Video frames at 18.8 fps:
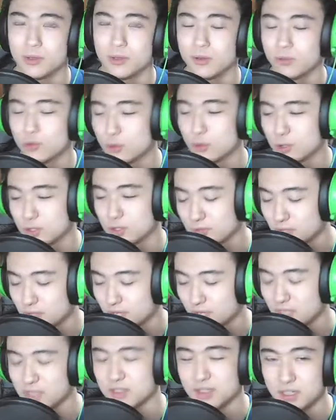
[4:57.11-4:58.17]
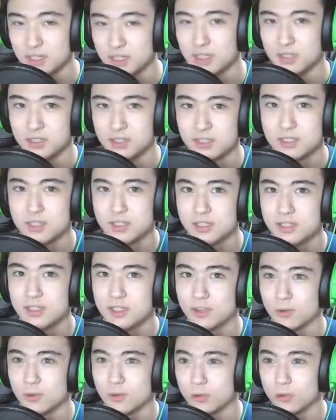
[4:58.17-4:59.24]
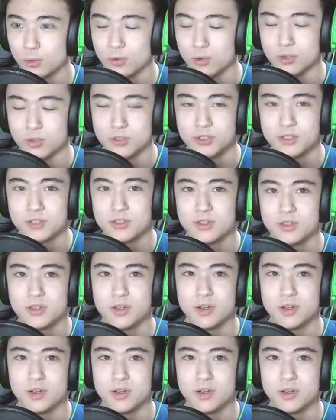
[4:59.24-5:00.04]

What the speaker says: of course, if it has gates or doors.